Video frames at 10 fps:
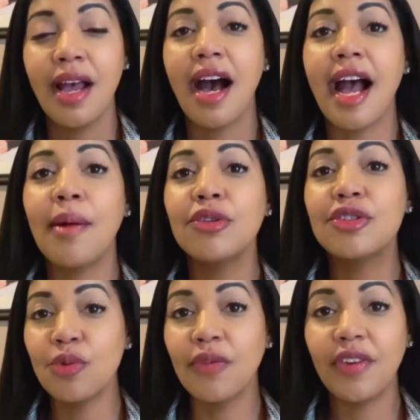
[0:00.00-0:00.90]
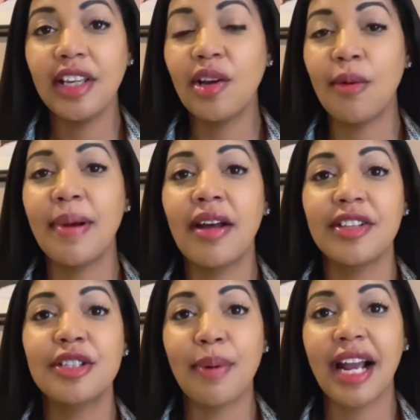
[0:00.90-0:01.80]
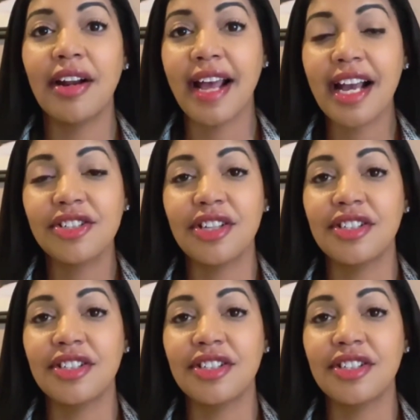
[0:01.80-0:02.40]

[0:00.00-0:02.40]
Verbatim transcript: I will do a video about inspired actions